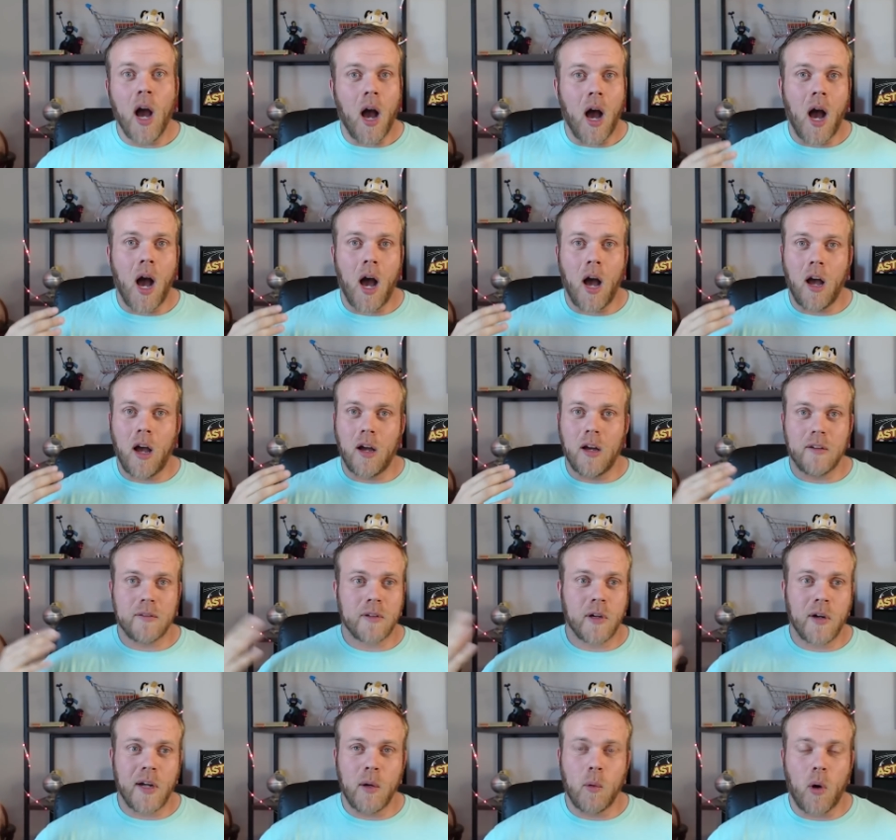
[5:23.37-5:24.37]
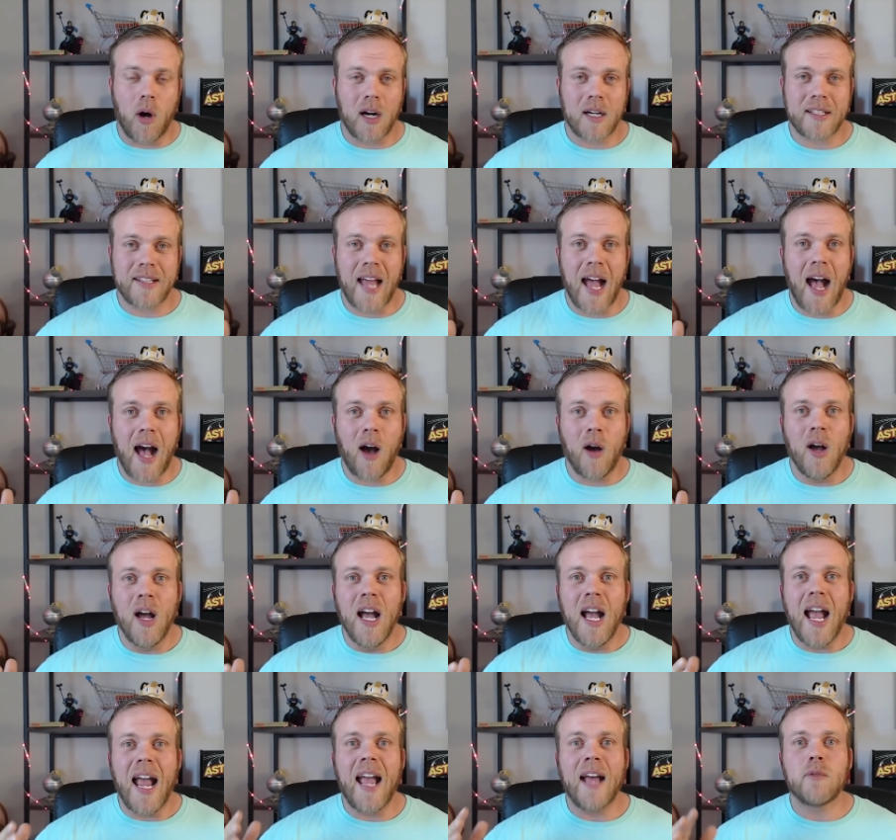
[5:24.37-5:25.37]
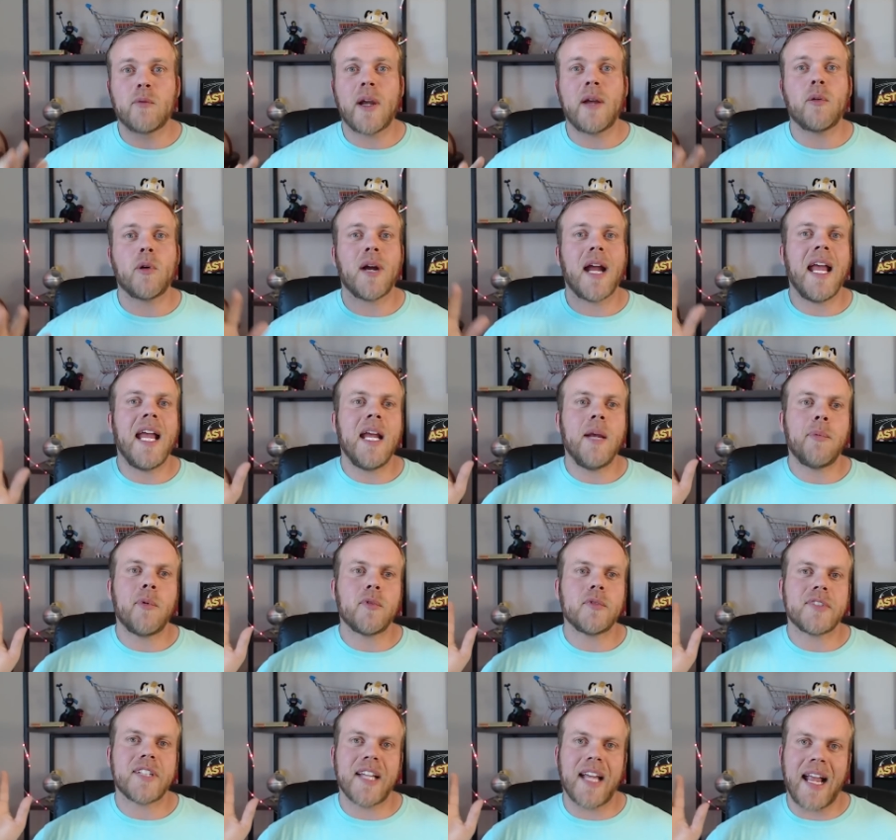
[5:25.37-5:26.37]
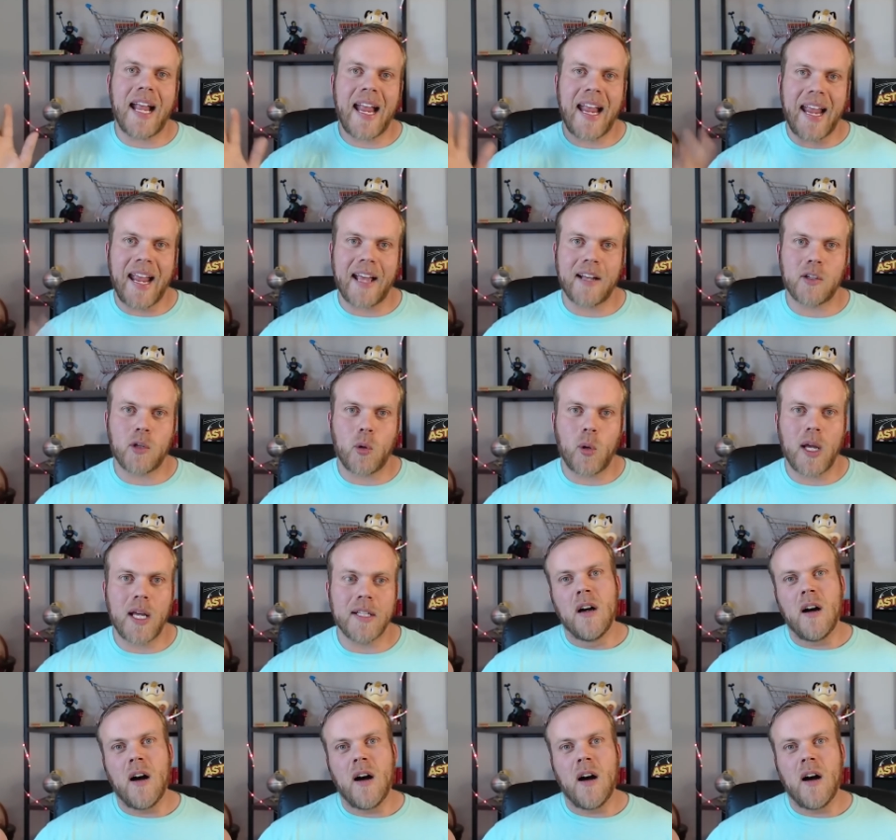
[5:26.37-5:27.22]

Really worked out. And we were able to handle it.